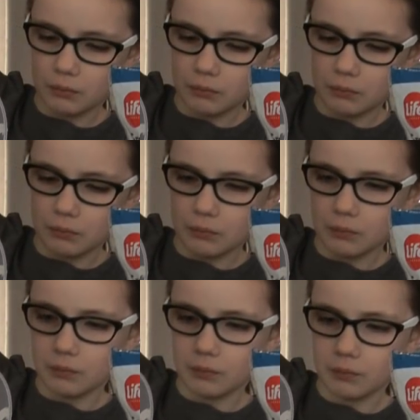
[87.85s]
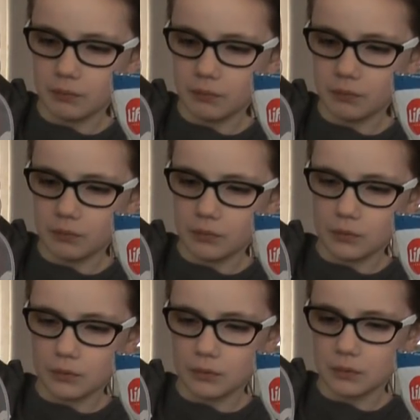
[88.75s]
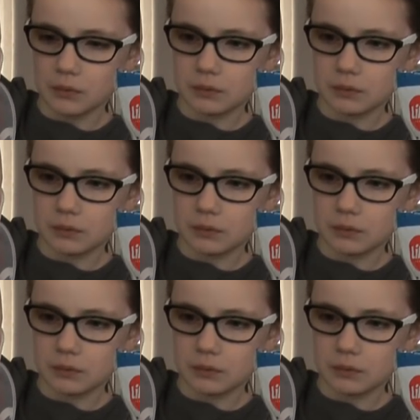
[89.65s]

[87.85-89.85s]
(silence)